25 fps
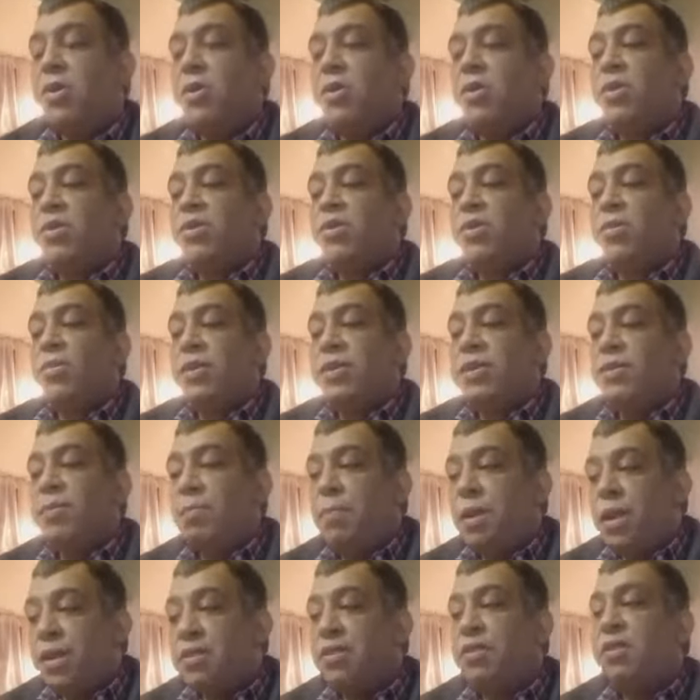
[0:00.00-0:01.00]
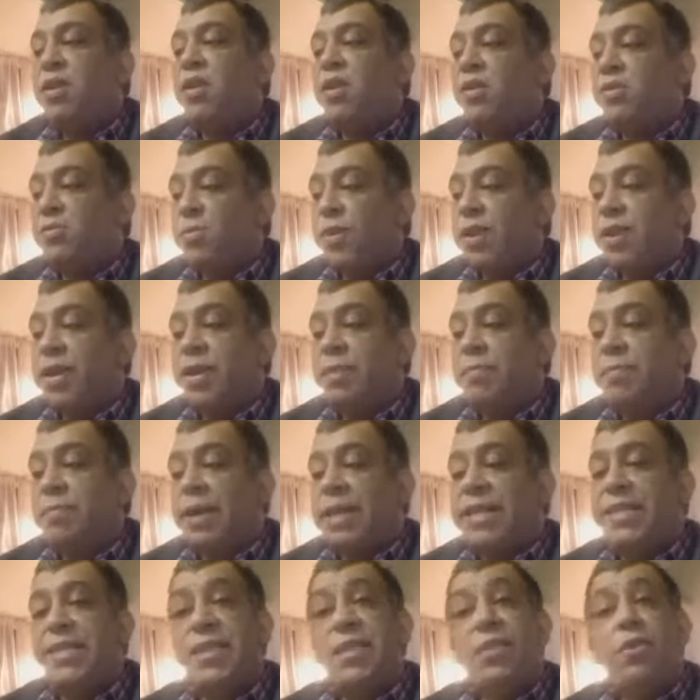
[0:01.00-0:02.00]
So when your blood starts working
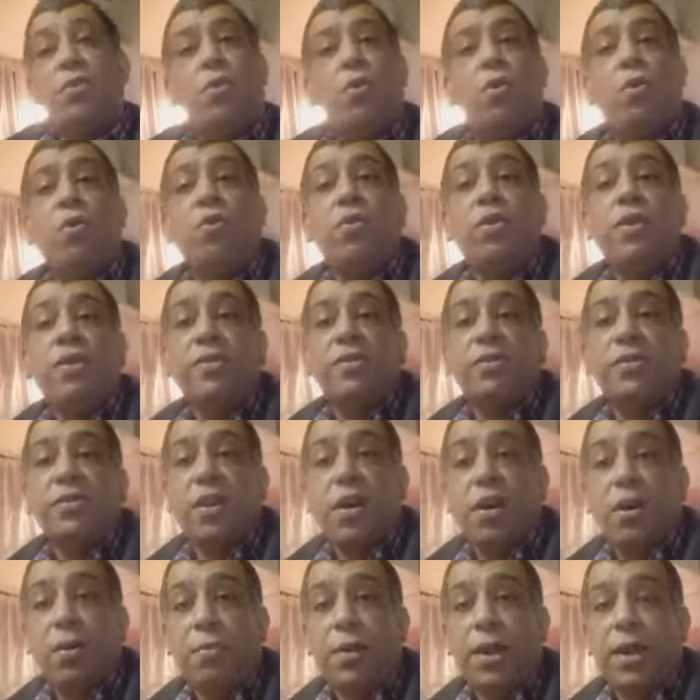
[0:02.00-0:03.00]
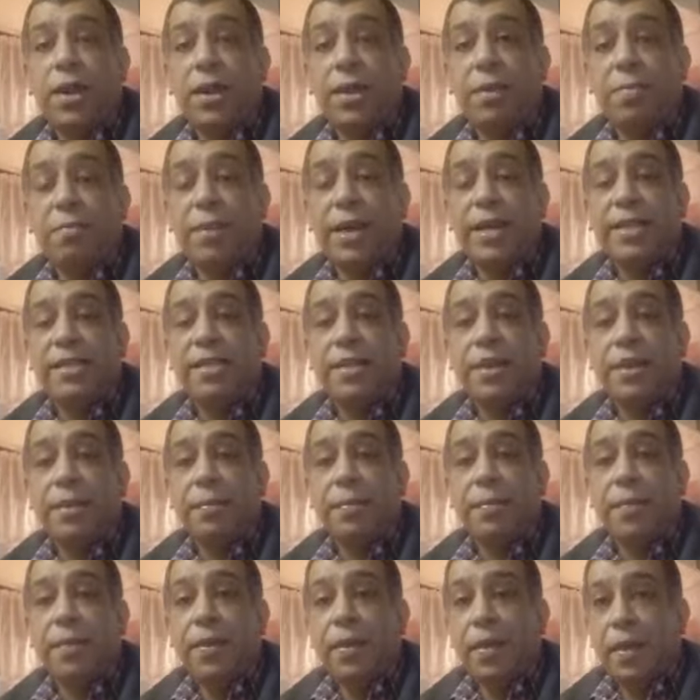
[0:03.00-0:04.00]
better, your organs start working better.
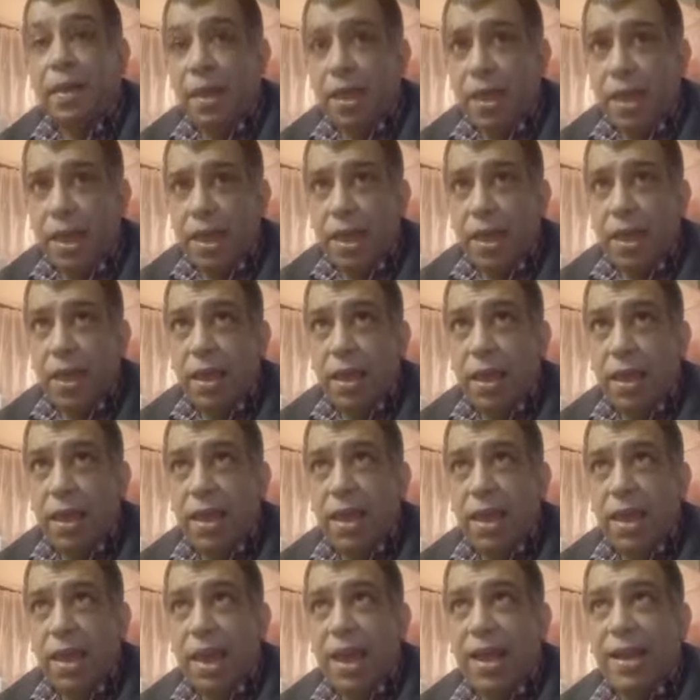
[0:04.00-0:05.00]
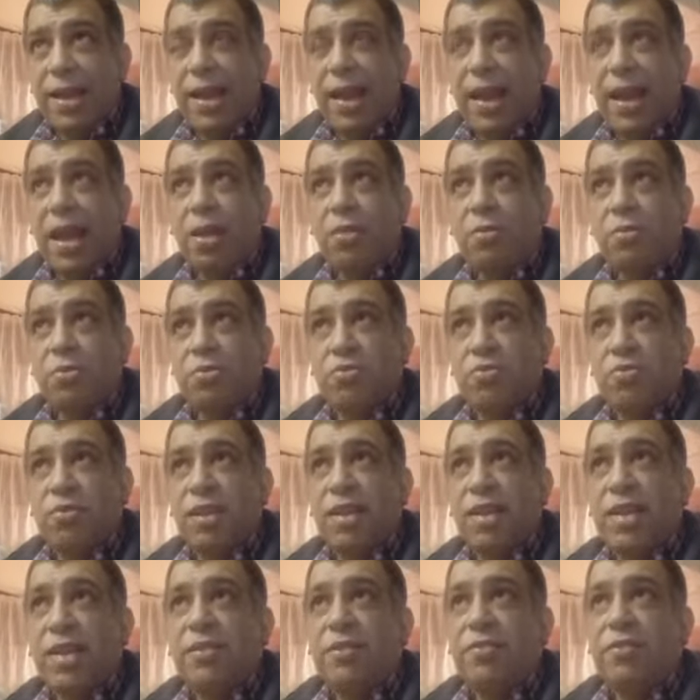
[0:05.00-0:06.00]
And it helps
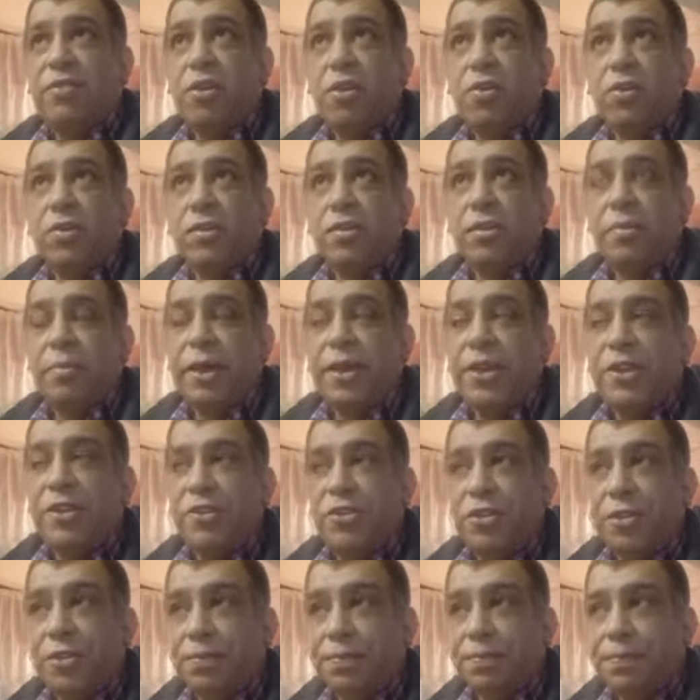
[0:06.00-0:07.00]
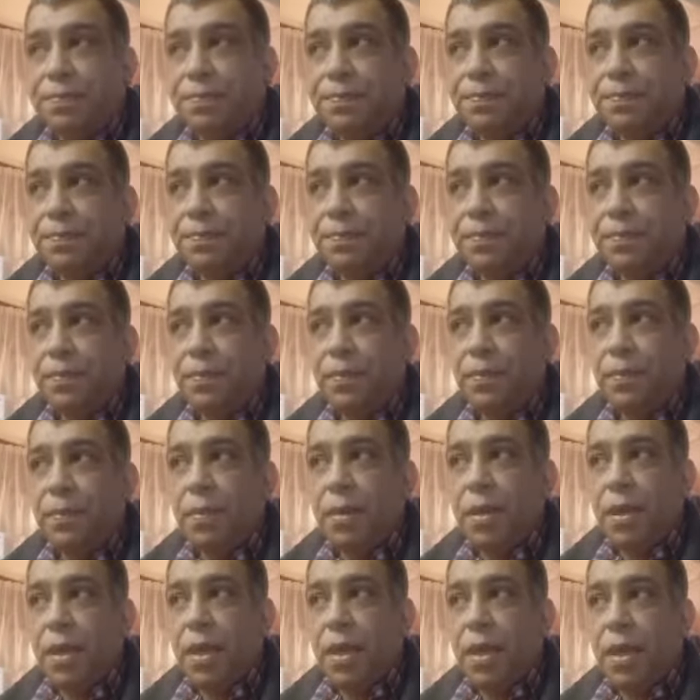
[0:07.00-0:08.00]
relieve constipation.
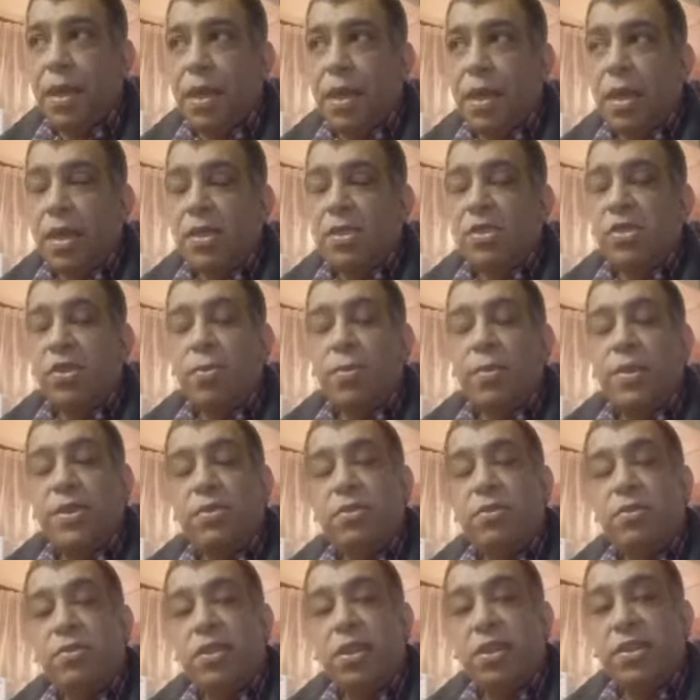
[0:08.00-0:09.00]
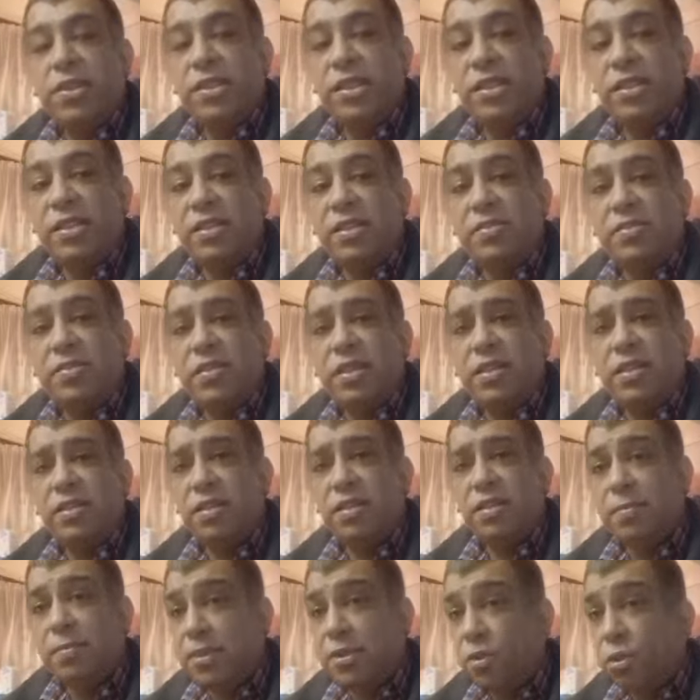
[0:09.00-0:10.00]
So when your digestive
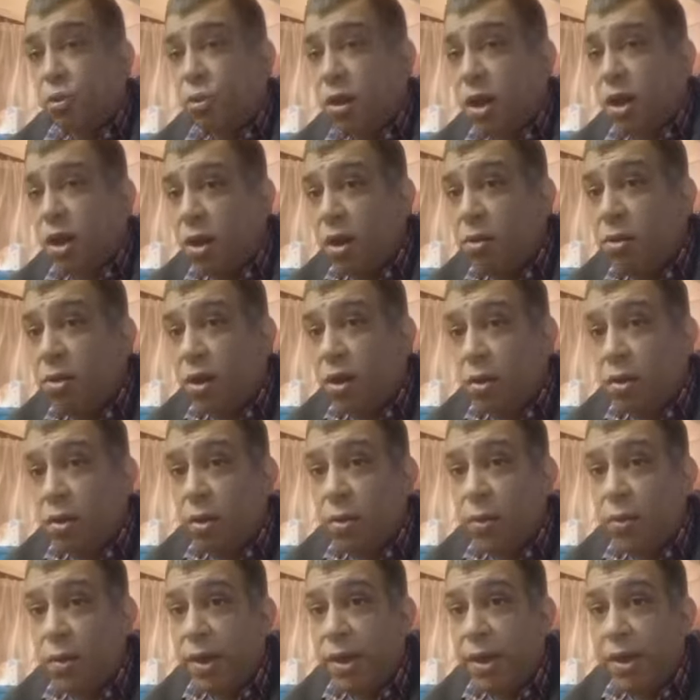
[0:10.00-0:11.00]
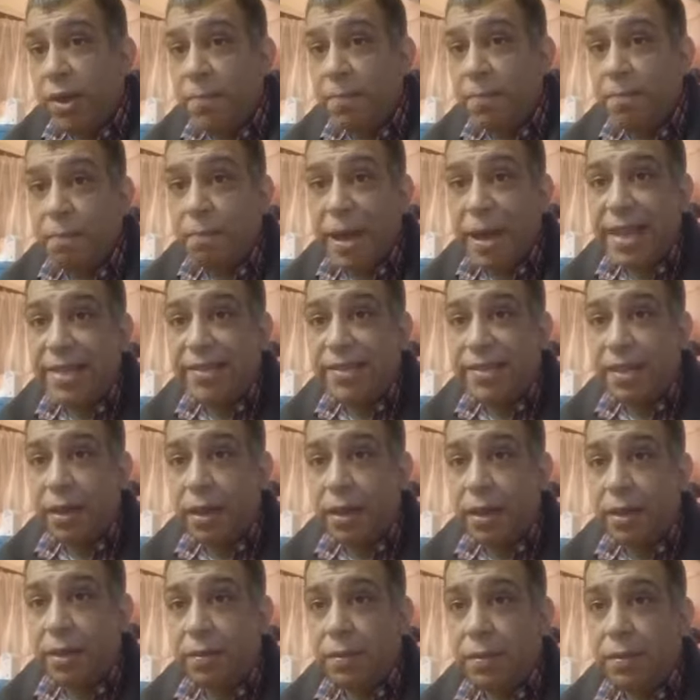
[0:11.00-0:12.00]
system and your colon are working
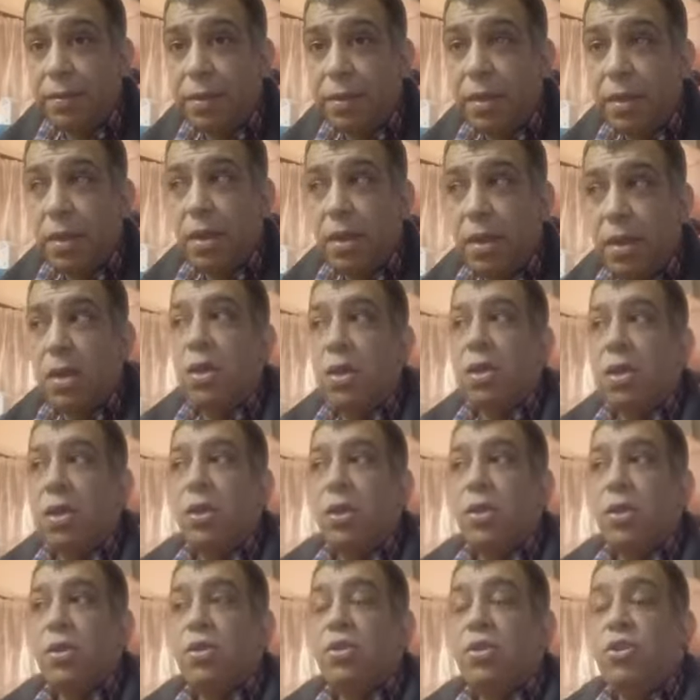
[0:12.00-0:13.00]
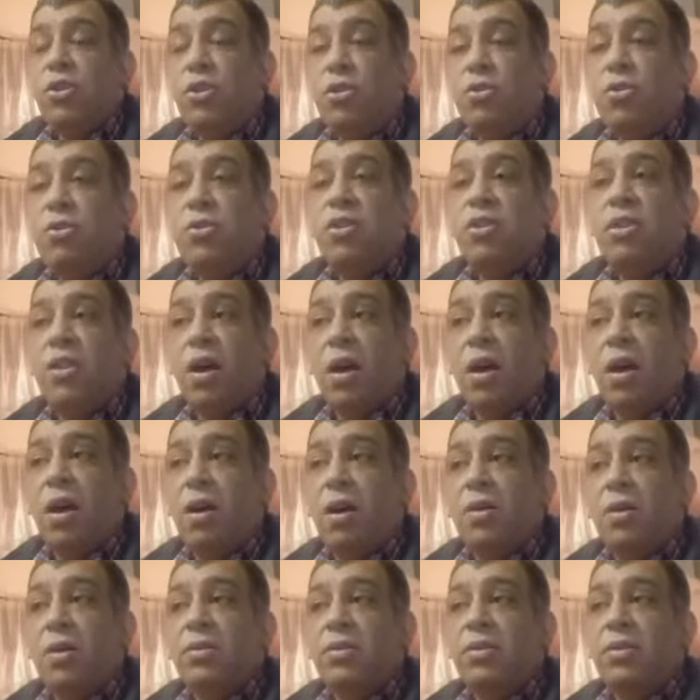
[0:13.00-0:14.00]
better, you
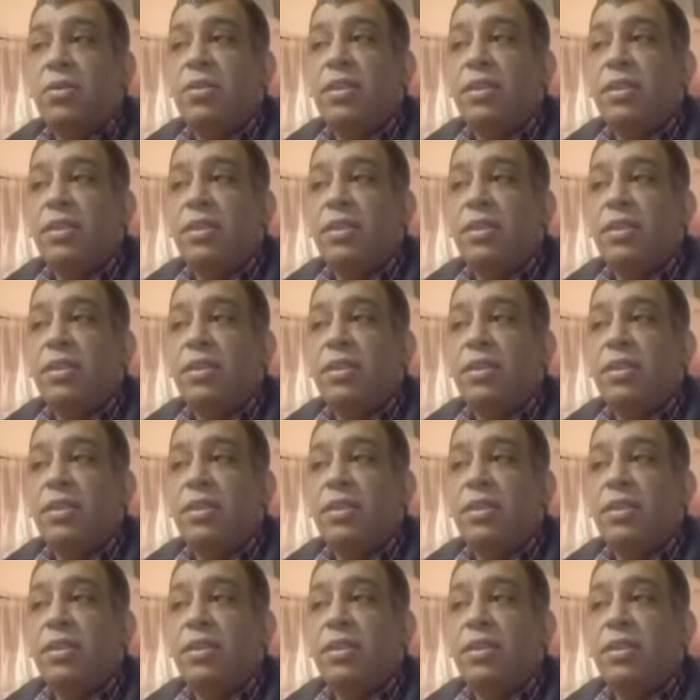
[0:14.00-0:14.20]
start to